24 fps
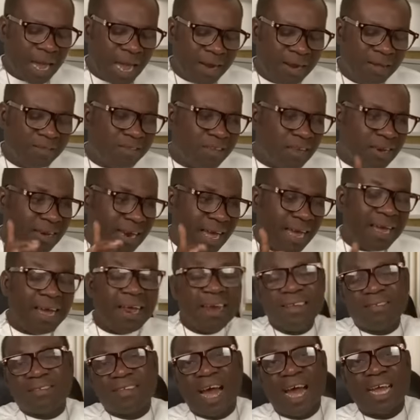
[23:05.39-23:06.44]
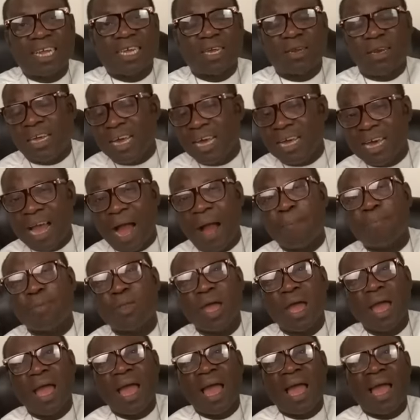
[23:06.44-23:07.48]
And in today's discussion in here.
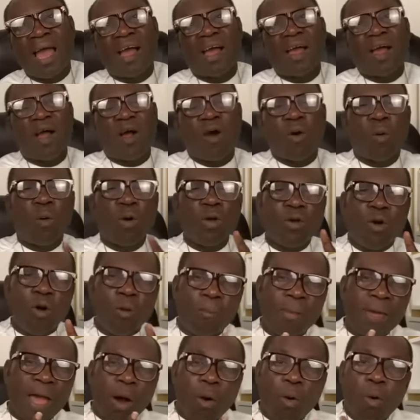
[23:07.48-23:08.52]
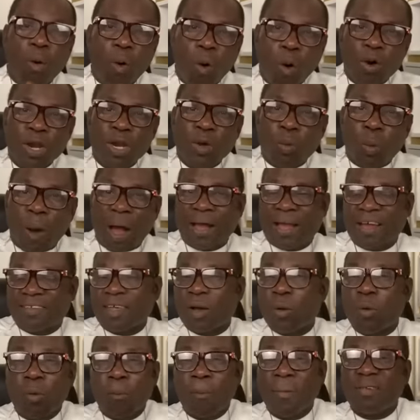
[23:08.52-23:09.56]
You will be a only one
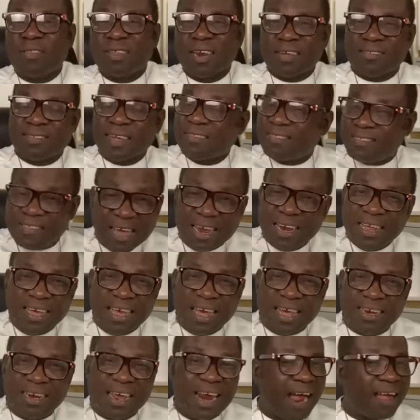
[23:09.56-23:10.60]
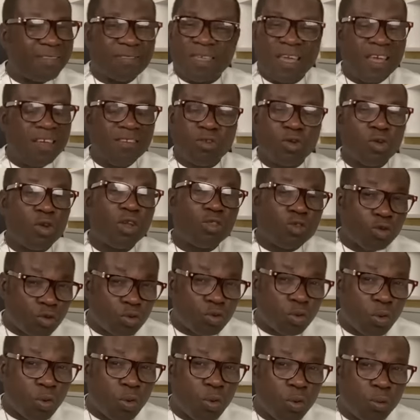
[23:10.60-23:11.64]
kasa business at TNE. There are things you need to
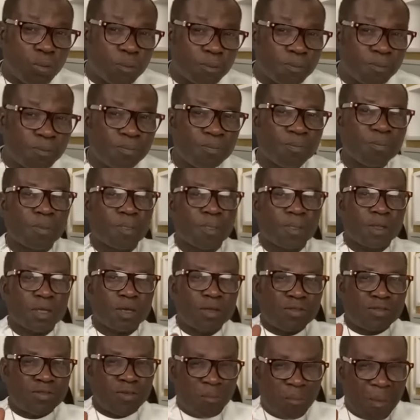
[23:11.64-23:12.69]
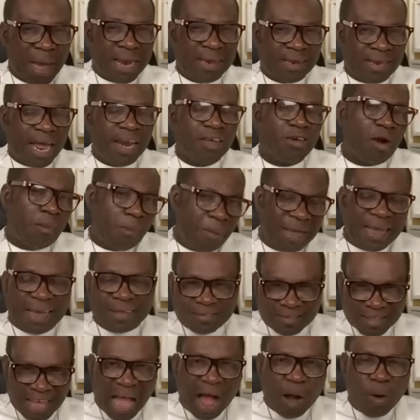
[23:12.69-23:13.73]
do to maintain your
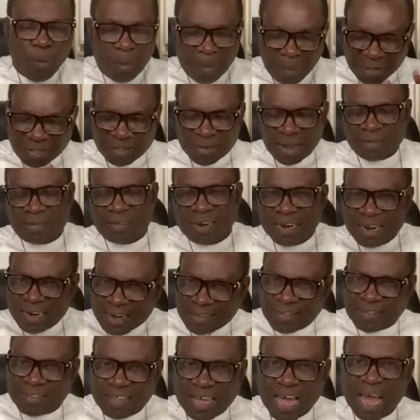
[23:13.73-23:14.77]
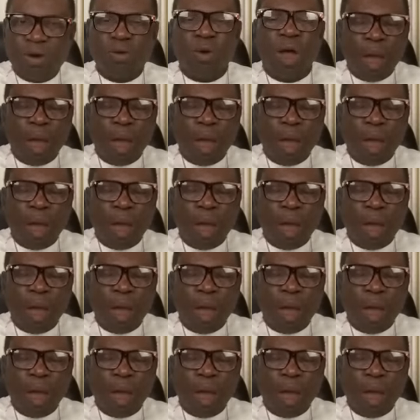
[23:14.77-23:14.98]
business in this year.